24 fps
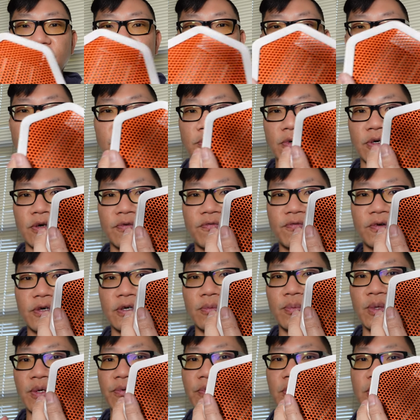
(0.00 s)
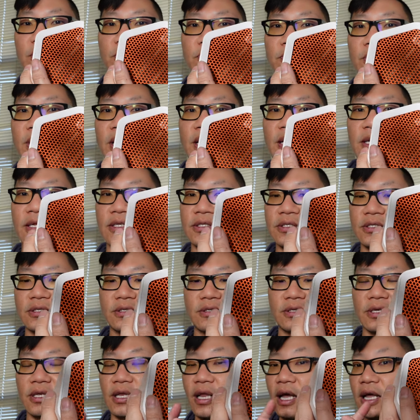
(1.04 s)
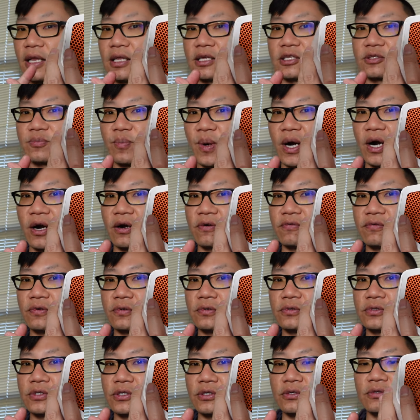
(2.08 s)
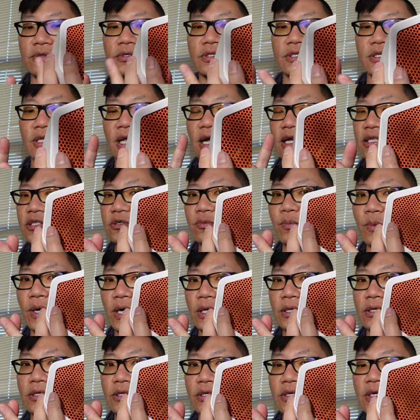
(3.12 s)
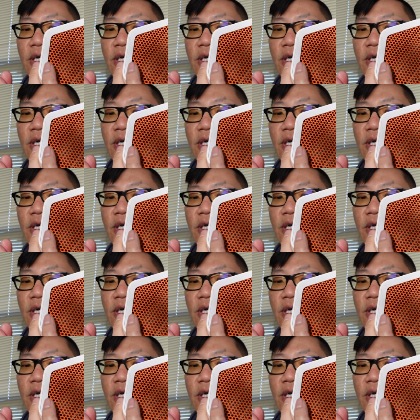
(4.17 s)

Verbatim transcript: in order for it to be really quiet, it's a lot less powerful too. It's a lot smaller.